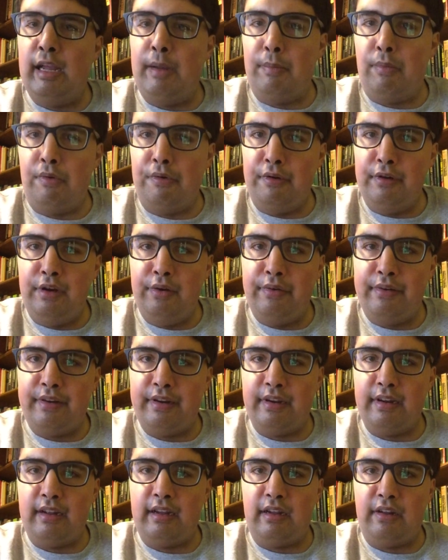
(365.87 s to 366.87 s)
More new.
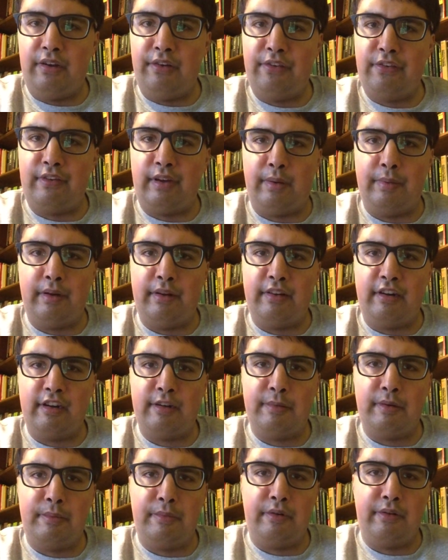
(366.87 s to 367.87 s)
Also, I want to
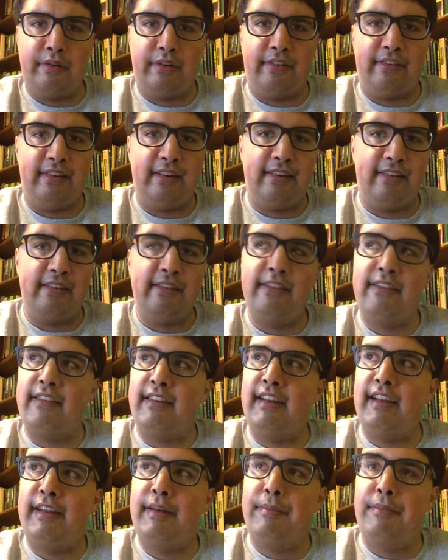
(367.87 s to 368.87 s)
talk about more of the seasons
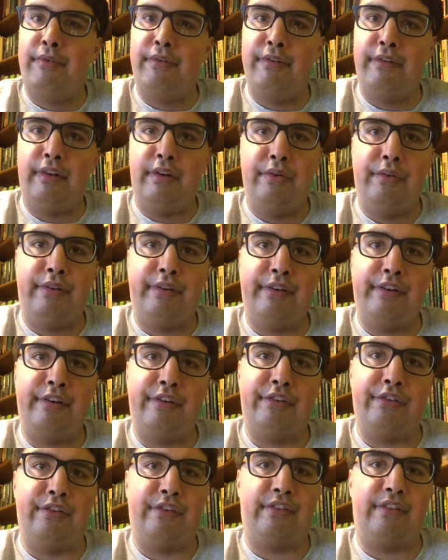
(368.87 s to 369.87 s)
and more new
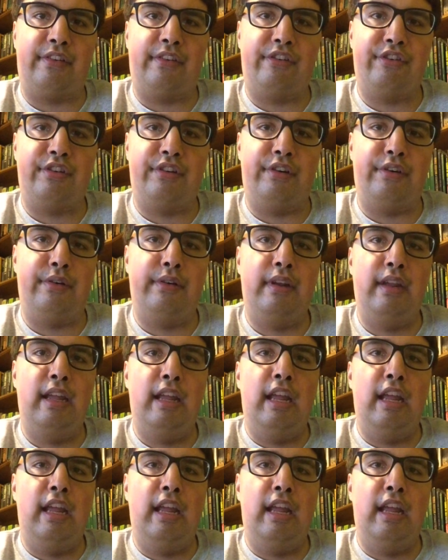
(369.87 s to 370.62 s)
characters of the show.